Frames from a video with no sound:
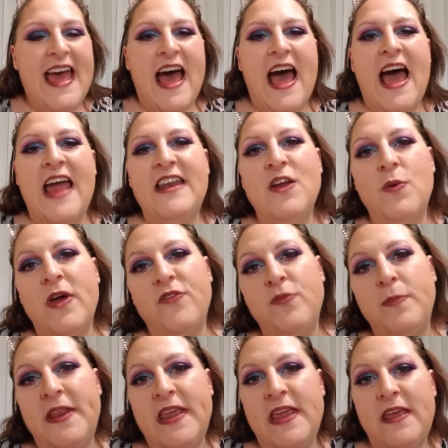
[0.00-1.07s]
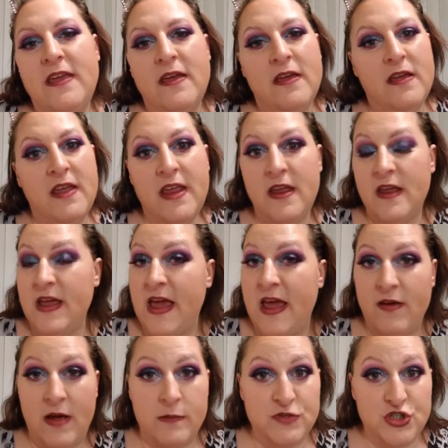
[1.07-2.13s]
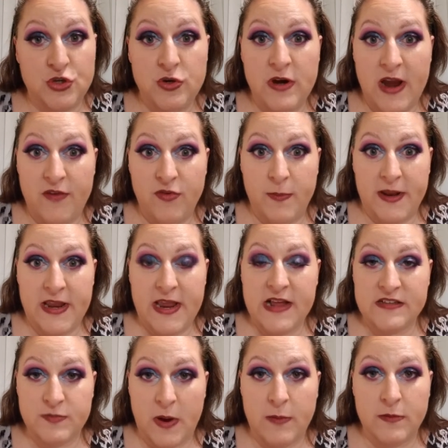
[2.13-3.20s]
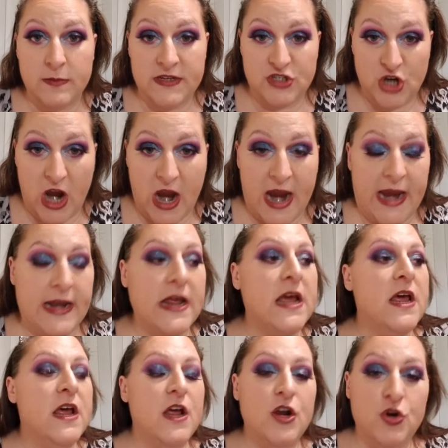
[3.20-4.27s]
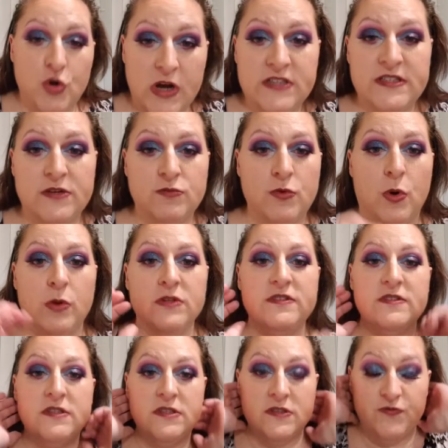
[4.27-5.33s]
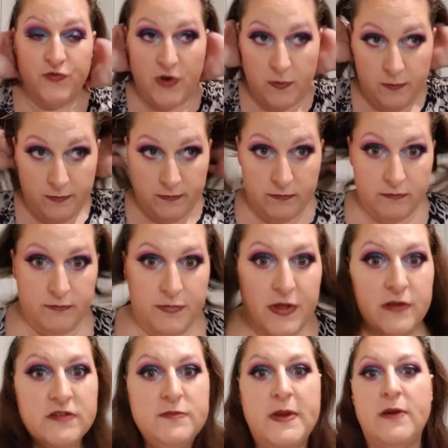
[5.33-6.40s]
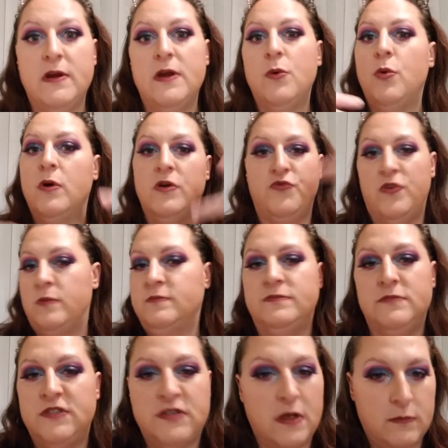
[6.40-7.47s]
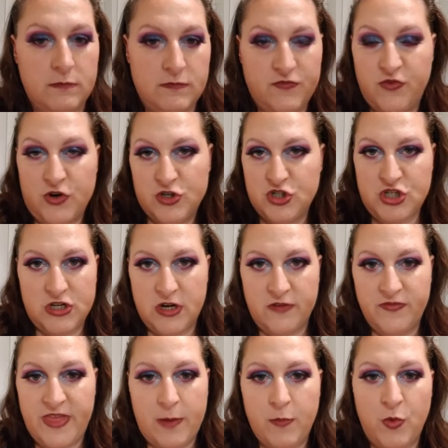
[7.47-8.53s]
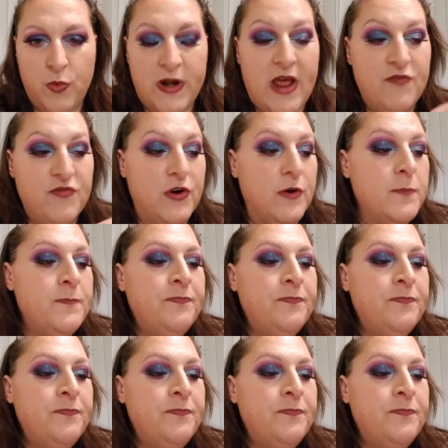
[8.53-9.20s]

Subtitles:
I know I'm sure everybody has probably tried crescent rolls from Pillsbury or from some version of them or whatever.